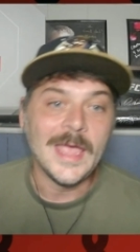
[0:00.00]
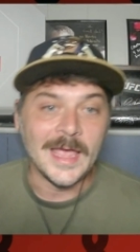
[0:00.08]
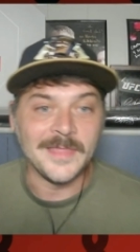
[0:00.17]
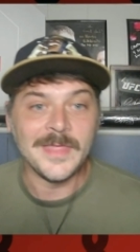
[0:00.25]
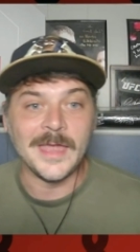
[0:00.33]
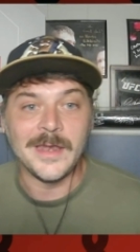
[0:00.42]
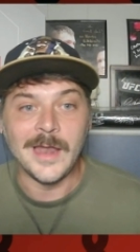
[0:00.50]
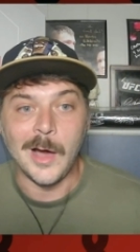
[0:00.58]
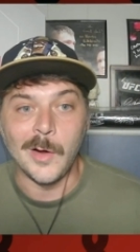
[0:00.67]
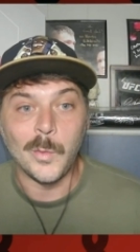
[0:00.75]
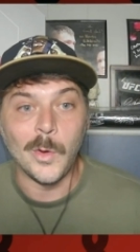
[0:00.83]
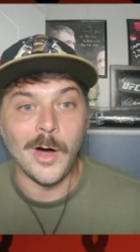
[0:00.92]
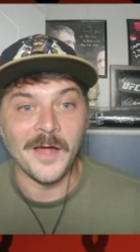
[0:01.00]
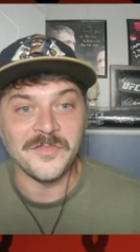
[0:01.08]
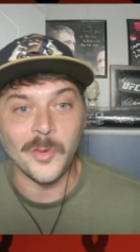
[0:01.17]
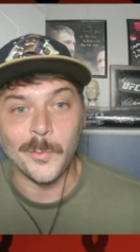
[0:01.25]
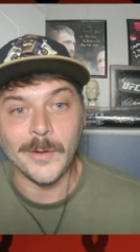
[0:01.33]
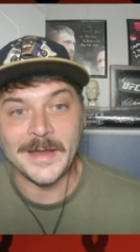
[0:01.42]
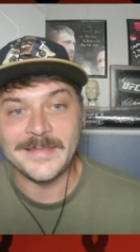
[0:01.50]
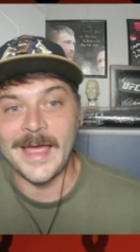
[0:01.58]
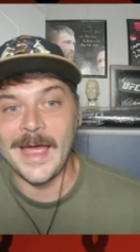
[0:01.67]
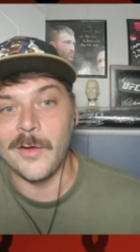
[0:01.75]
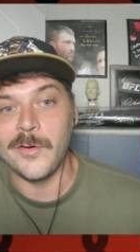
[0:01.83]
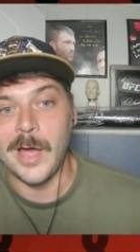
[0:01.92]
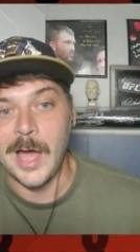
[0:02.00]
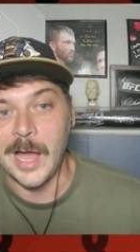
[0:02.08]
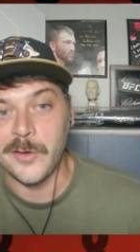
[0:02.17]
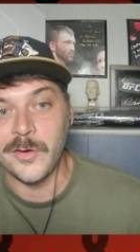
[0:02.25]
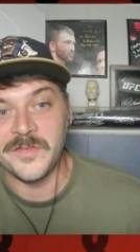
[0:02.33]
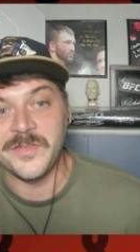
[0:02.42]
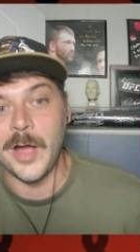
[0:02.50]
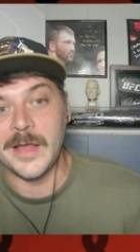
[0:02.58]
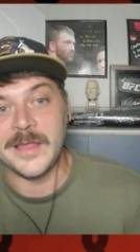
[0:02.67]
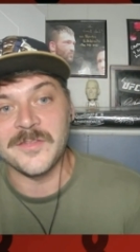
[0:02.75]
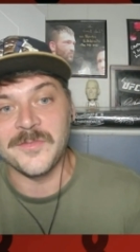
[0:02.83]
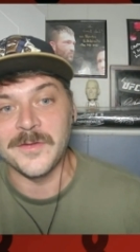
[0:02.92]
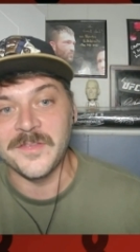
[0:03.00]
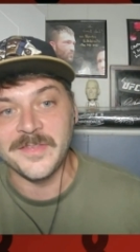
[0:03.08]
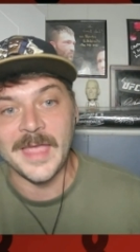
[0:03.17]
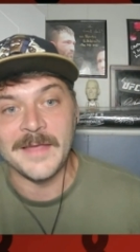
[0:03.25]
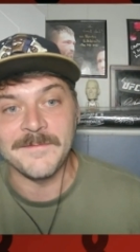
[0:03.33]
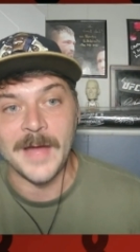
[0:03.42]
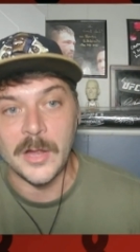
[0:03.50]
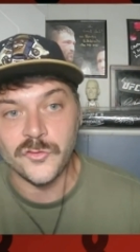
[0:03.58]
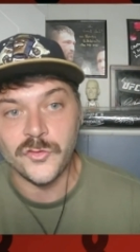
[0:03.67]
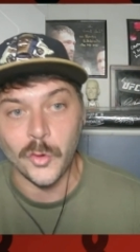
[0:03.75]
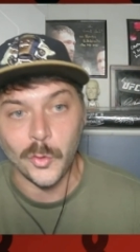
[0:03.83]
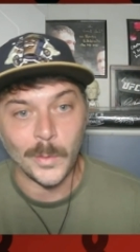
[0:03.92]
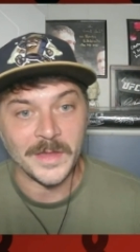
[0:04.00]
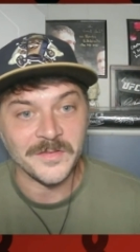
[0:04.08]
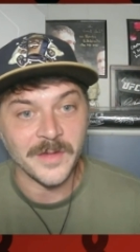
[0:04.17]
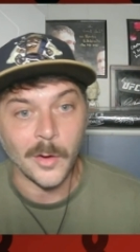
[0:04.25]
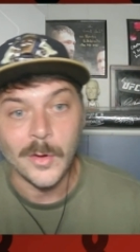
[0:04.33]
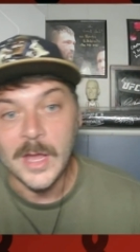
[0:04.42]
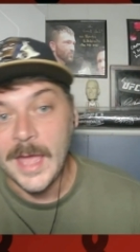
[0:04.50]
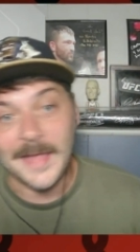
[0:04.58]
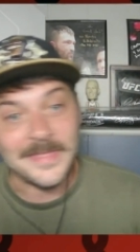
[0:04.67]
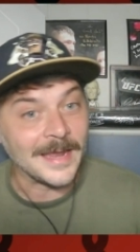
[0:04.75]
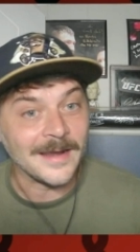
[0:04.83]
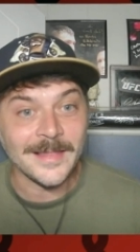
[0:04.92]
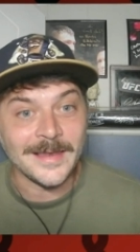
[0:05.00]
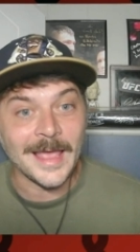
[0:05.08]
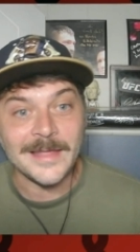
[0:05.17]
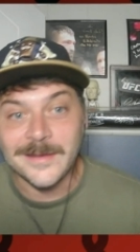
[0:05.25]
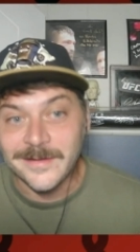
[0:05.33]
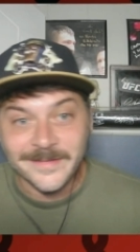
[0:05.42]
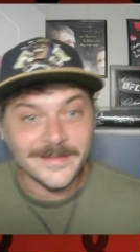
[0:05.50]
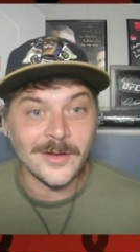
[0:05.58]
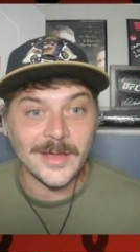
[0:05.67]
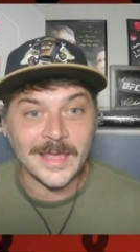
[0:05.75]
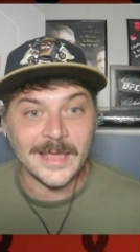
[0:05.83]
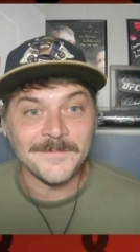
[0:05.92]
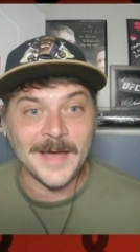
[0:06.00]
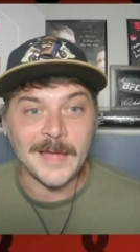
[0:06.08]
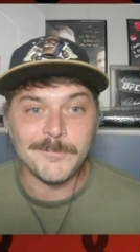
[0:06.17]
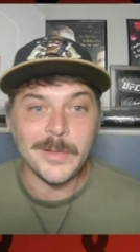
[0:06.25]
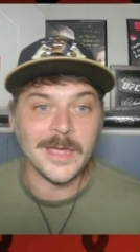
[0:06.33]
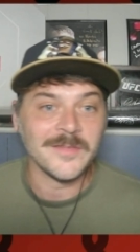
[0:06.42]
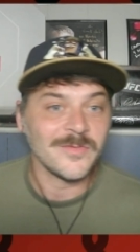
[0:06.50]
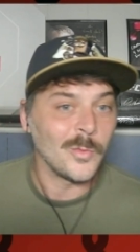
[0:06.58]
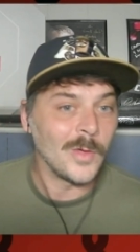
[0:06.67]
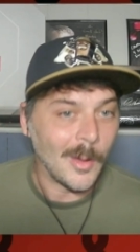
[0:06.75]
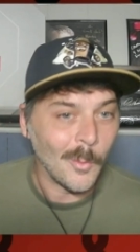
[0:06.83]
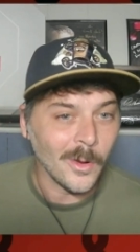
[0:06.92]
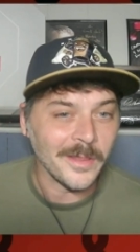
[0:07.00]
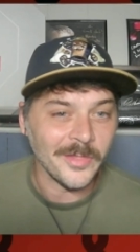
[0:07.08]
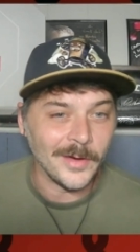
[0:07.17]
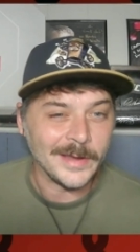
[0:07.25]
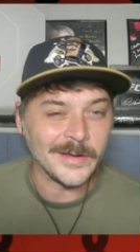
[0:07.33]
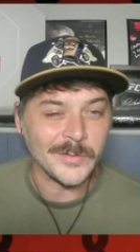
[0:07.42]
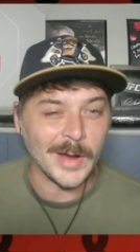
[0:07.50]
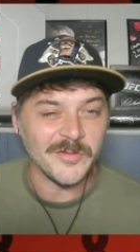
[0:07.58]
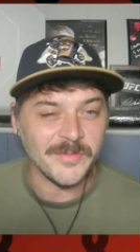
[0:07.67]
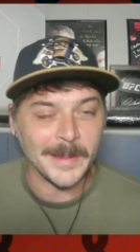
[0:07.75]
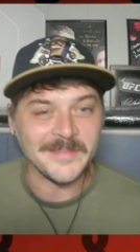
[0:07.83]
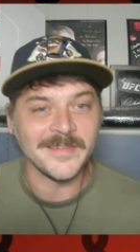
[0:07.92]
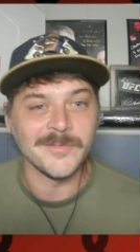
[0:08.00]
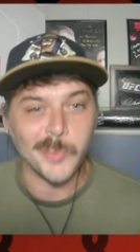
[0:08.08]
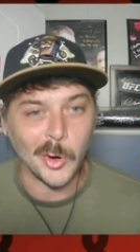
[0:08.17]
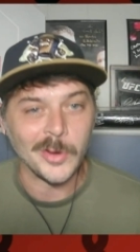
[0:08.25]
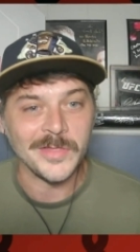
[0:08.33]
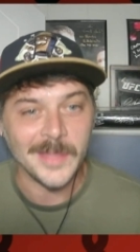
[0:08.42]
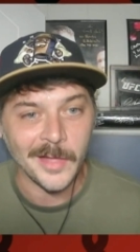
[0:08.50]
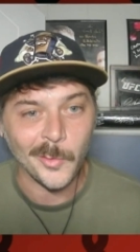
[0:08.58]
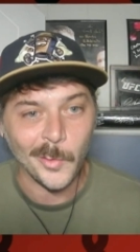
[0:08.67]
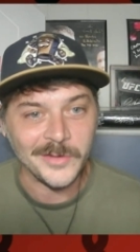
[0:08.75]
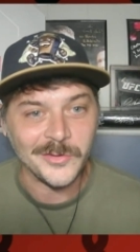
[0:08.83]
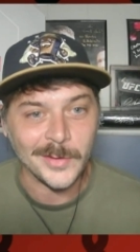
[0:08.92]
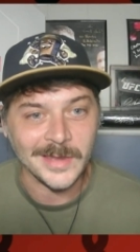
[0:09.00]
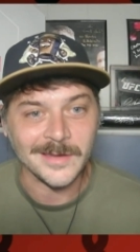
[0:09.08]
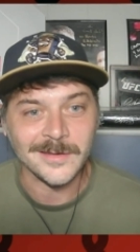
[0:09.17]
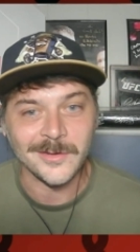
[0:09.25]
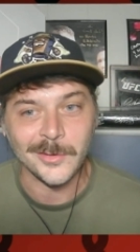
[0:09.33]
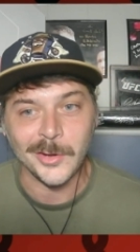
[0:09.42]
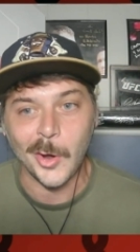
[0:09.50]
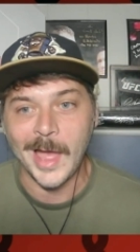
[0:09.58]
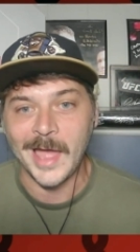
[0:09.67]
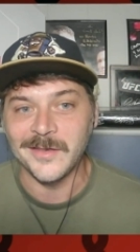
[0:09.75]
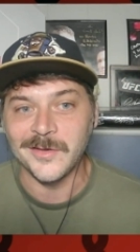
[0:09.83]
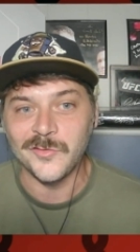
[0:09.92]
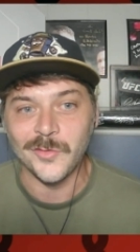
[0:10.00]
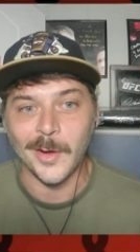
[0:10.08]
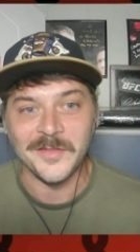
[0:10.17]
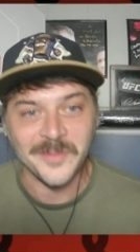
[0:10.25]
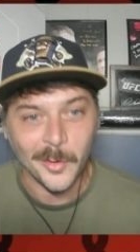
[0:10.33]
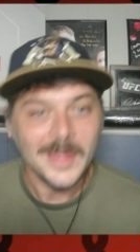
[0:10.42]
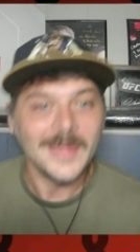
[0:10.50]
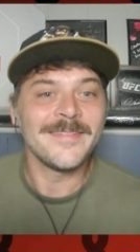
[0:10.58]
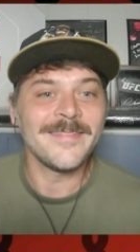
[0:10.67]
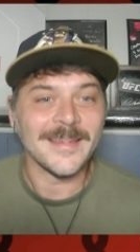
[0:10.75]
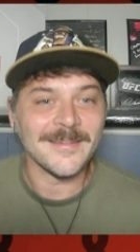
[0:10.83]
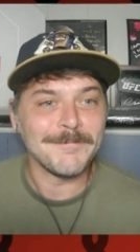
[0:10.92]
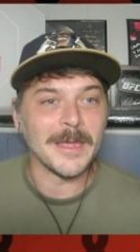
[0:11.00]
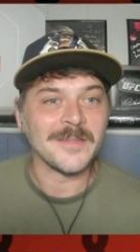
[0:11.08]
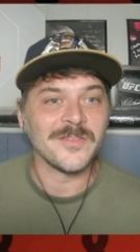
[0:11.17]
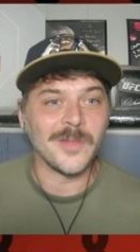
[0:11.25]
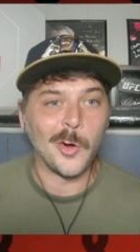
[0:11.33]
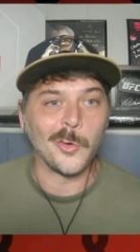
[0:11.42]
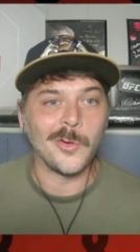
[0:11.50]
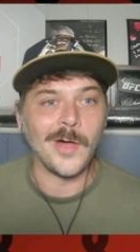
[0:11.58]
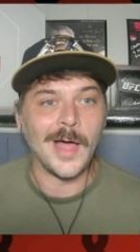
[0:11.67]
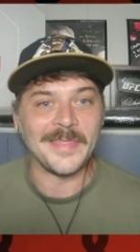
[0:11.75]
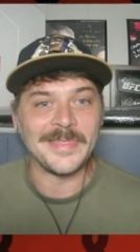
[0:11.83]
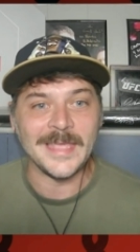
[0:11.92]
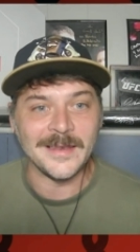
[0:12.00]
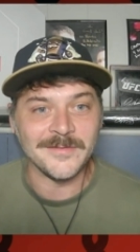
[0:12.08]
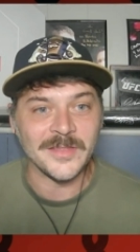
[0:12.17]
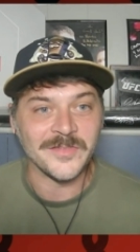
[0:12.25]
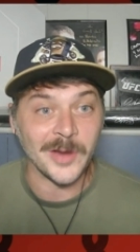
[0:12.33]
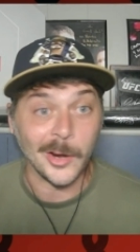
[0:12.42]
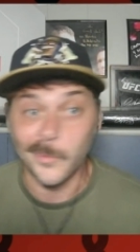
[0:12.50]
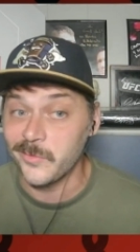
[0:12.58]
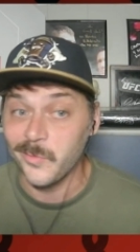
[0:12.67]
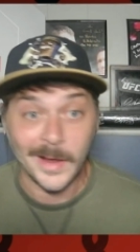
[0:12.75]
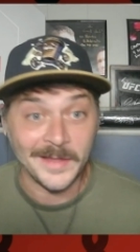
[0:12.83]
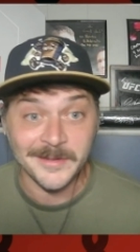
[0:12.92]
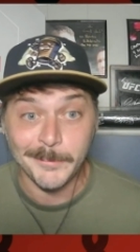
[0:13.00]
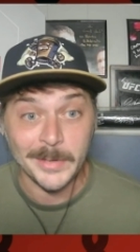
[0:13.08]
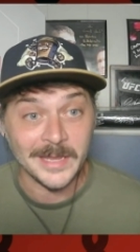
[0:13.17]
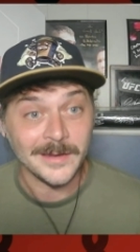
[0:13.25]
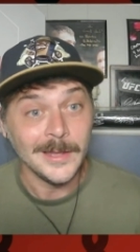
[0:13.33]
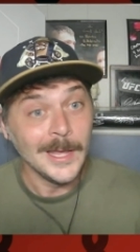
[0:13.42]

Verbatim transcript: And then uh, we'll also break down uh, Chris Daukaus versus Tafon Chukwi. So at the end of the day, you're still going to get five picks one of the lightning rounds picks is broken. The other one you can you can go ahead and enjoy. So six picks total at the end of this card, which winds up being